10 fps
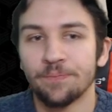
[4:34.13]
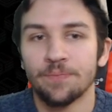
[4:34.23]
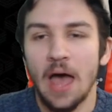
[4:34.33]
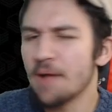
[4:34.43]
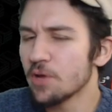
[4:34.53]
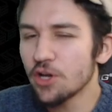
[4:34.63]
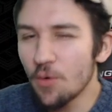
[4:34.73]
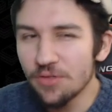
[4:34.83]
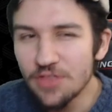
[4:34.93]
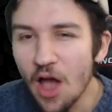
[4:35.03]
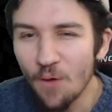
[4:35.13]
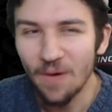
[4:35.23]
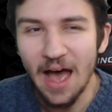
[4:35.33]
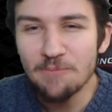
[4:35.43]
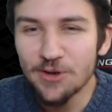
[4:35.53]
I'm gonna go
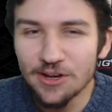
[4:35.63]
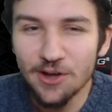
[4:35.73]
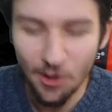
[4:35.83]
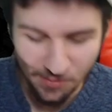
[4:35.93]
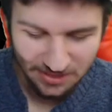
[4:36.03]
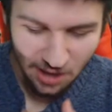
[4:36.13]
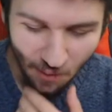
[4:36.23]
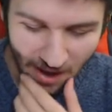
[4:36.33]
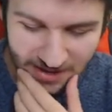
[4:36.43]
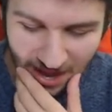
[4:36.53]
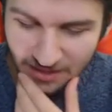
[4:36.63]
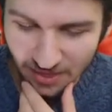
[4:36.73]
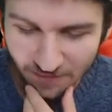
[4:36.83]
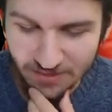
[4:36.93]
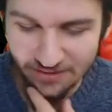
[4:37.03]
with no. I
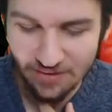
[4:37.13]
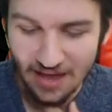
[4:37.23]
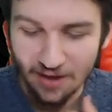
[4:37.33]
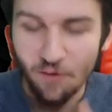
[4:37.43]
love this deck.